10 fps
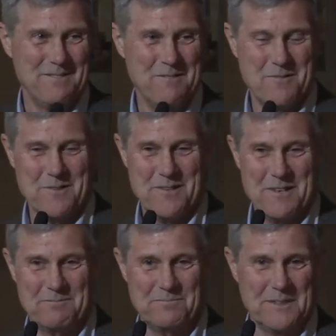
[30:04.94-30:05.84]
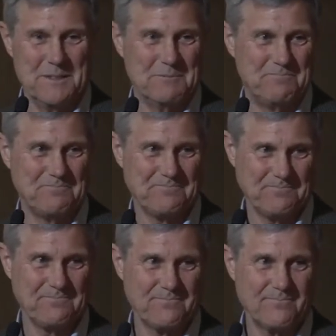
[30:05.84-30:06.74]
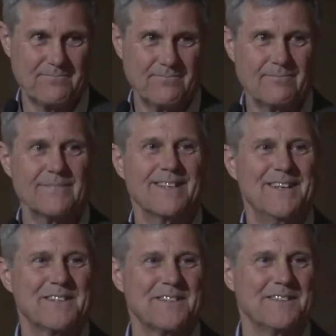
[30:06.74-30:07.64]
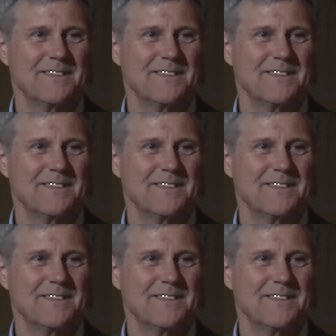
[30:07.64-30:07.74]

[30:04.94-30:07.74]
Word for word: before that, yeah. Yes?